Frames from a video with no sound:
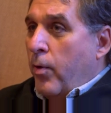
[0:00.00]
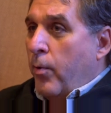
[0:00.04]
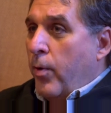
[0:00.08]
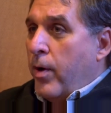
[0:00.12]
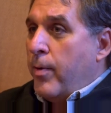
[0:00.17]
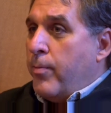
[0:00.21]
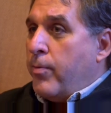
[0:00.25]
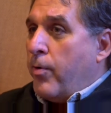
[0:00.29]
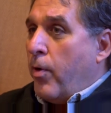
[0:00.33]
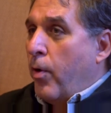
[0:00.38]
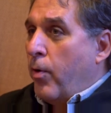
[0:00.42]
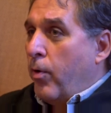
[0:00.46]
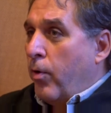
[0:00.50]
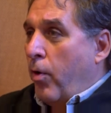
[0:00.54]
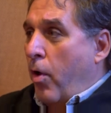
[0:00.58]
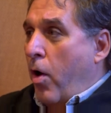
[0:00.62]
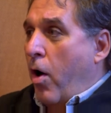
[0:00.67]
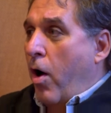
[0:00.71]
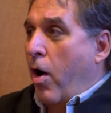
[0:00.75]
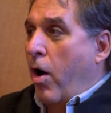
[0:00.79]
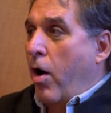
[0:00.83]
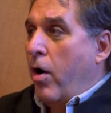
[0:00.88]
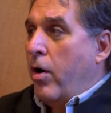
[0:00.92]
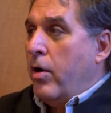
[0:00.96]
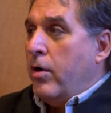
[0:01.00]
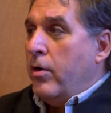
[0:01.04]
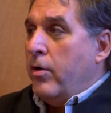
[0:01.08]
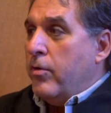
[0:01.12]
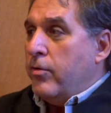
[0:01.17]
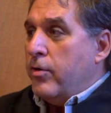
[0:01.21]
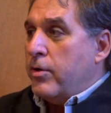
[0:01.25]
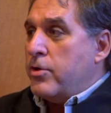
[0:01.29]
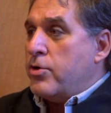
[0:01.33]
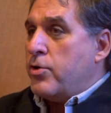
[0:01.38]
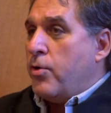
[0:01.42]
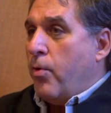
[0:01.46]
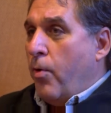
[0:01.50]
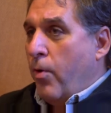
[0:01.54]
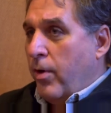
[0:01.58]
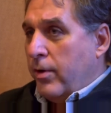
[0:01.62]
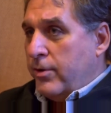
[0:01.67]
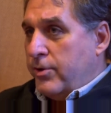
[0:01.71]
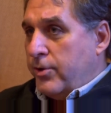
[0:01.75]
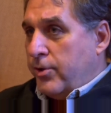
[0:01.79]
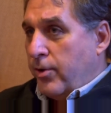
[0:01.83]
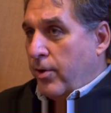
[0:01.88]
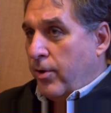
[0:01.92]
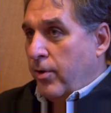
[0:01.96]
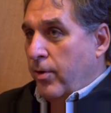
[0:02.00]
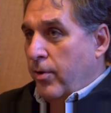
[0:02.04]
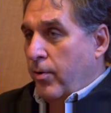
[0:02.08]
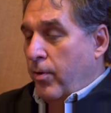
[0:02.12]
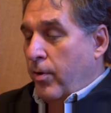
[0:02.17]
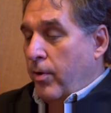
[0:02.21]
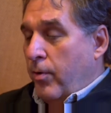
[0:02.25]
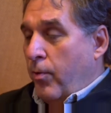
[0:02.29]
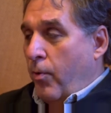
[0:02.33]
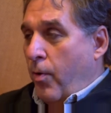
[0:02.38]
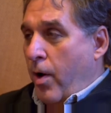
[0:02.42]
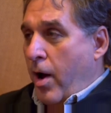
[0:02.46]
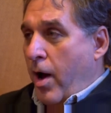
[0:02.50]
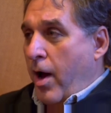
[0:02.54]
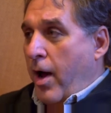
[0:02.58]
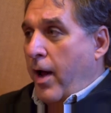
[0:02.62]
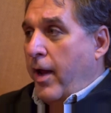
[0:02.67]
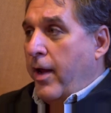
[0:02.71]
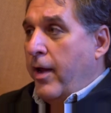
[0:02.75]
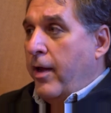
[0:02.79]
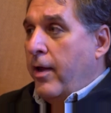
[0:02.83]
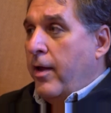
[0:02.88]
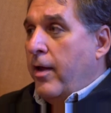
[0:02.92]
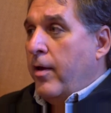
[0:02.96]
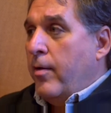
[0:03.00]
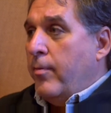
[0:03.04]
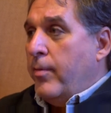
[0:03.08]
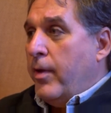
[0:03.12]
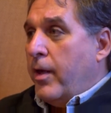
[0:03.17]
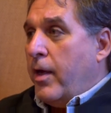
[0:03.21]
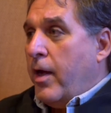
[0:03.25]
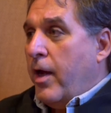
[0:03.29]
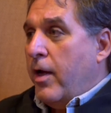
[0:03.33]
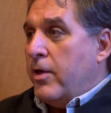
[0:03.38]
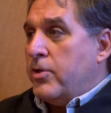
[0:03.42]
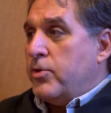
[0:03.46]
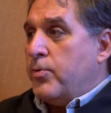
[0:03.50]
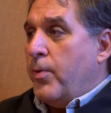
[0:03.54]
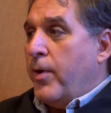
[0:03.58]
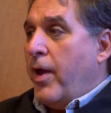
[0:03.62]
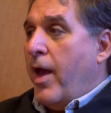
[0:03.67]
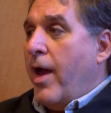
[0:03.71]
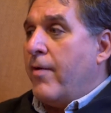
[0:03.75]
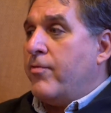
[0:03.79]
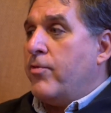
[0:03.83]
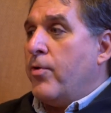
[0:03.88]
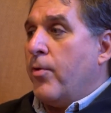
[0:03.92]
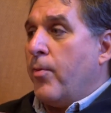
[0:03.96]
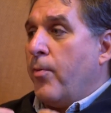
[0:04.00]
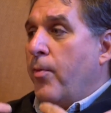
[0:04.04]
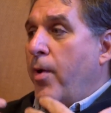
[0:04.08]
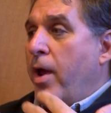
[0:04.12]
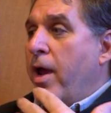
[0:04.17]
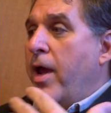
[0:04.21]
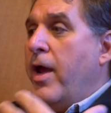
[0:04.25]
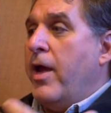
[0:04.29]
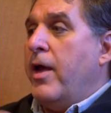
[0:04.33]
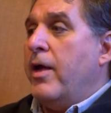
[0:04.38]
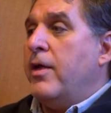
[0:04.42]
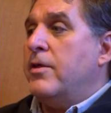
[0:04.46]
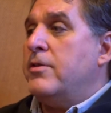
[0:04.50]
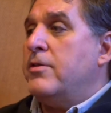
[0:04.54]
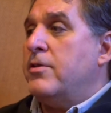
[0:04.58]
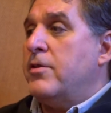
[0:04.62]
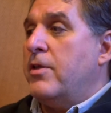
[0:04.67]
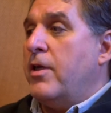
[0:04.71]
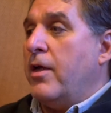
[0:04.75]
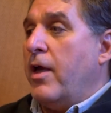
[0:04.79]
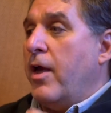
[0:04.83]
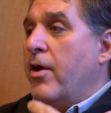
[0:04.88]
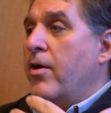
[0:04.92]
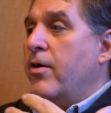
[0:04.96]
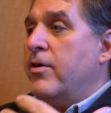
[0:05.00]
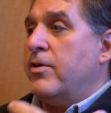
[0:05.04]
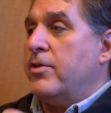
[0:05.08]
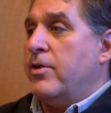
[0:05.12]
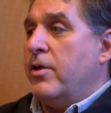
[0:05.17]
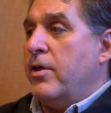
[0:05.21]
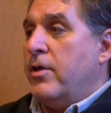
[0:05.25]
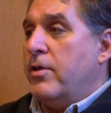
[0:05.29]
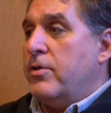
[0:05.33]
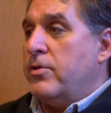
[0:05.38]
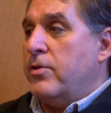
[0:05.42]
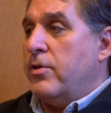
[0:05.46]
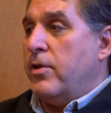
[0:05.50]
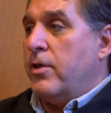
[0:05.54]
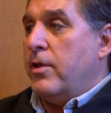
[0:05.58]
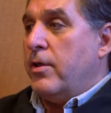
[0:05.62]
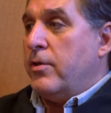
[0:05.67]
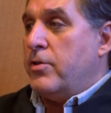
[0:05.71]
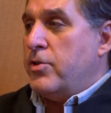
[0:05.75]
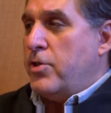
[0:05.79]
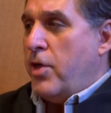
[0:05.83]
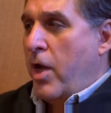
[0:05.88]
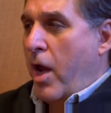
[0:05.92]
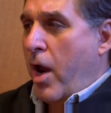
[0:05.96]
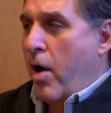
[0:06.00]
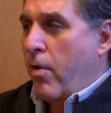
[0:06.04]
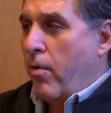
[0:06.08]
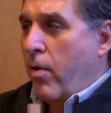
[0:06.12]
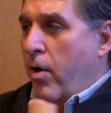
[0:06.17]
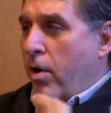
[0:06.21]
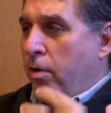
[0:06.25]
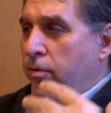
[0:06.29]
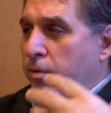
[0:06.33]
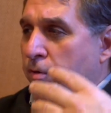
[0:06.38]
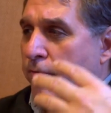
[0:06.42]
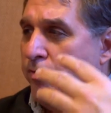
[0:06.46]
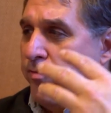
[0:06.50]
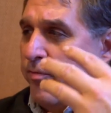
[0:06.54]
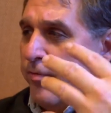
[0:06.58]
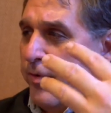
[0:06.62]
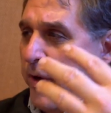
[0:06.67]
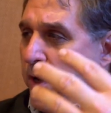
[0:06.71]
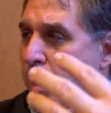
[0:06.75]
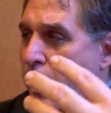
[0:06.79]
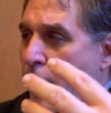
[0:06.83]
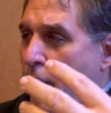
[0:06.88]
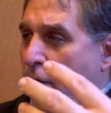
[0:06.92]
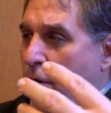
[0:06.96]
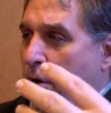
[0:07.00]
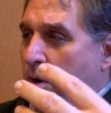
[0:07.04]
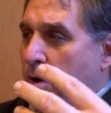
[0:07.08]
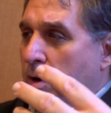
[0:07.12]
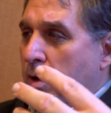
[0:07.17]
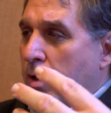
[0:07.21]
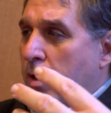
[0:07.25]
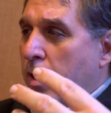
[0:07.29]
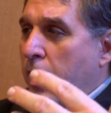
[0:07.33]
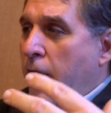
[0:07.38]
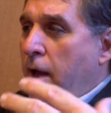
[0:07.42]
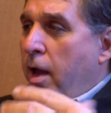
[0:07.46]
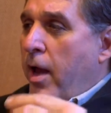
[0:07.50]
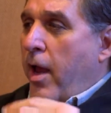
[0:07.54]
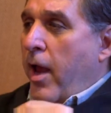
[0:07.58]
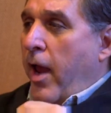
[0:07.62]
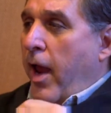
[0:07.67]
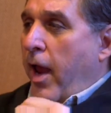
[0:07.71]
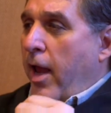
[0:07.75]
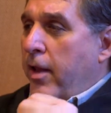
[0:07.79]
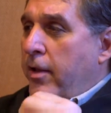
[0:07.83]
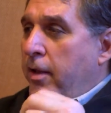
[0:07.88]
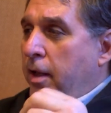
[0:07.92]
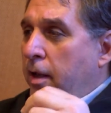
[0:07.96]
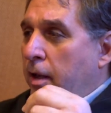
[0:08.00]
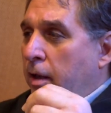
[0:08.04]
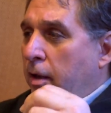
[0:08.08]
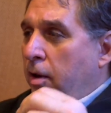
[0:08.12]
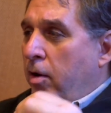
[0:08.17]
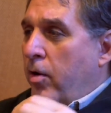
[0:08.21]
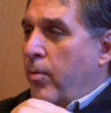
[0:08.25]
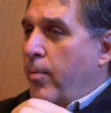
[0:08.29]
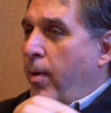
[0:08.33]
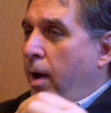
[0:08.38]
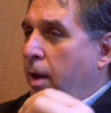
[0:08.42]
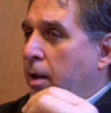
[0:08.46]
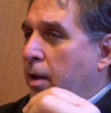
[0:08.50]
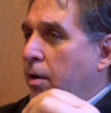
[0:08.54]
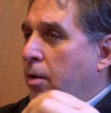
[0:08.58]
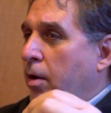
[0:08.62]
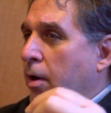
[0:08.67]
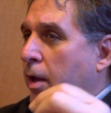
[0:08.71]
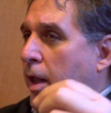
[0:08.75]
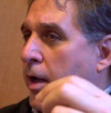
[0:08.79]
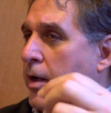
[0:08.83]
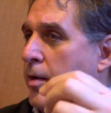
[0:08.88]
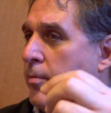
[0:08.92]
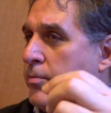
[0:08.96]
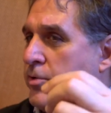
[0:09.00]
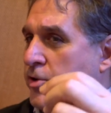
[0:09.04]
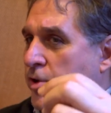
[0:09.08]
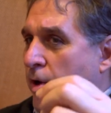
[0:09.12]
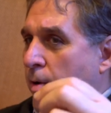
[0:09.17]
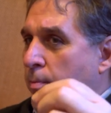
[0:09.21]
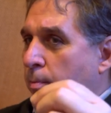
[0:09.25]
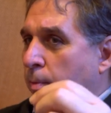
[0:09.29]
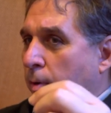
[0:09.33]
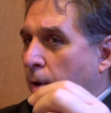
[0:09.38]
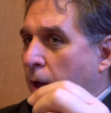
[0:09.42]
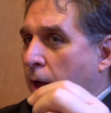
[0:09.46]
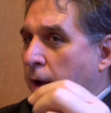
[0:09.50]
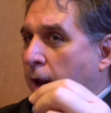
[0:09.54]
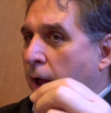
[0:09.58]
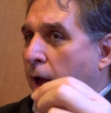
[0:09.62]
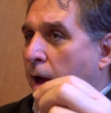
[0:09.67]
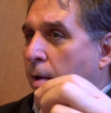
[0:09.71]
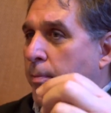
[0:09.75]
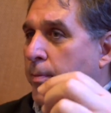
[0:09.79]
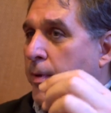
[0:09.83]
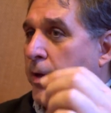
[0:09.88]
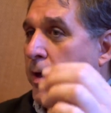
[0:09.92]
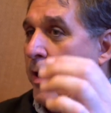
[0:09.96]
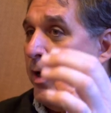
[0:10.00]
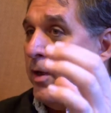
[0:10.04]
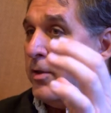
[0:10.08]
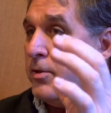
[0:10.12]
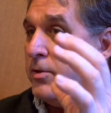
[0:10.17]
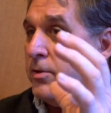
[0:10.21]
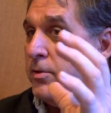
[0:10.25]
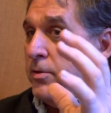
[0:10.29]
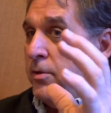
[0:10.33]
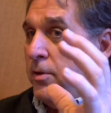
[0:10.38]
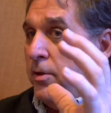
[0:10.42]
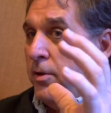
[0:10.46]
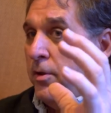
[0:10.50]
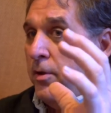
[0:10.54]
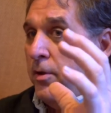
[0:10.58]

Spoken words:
We prolong the torture. Why? Because we have to raise the energies, the terror, the fear, and then little by little letting some blood out, because